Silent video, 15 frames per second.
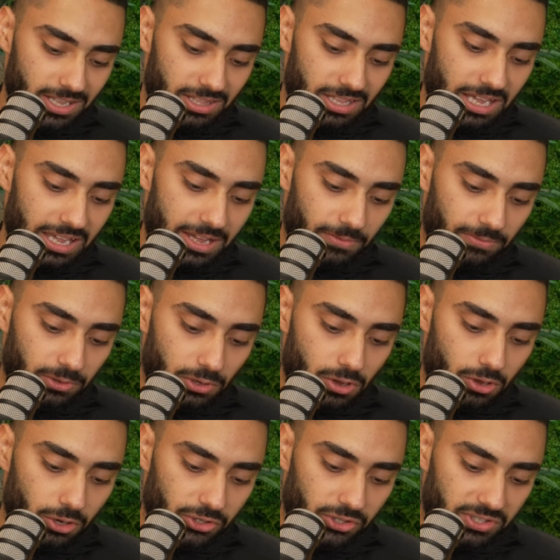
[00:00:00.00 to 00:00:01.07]
They have
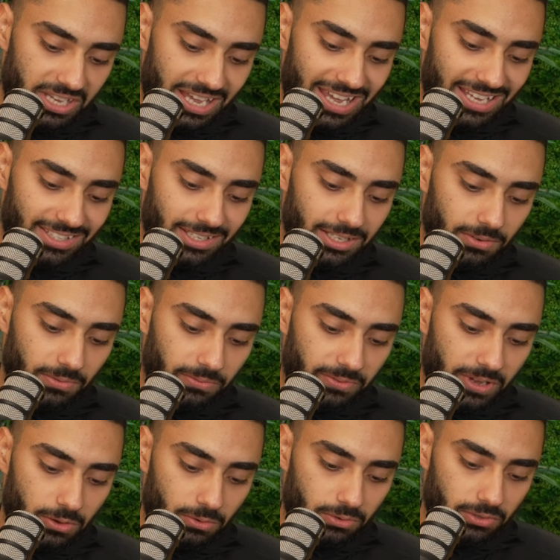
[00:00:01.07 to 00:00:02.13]
lost
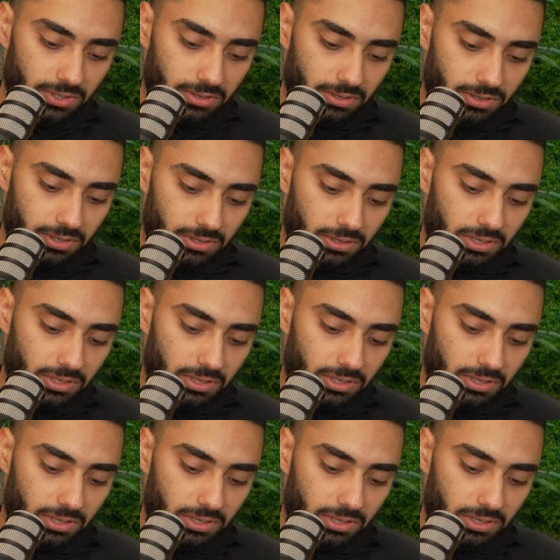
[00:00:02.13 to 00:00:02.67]
18,000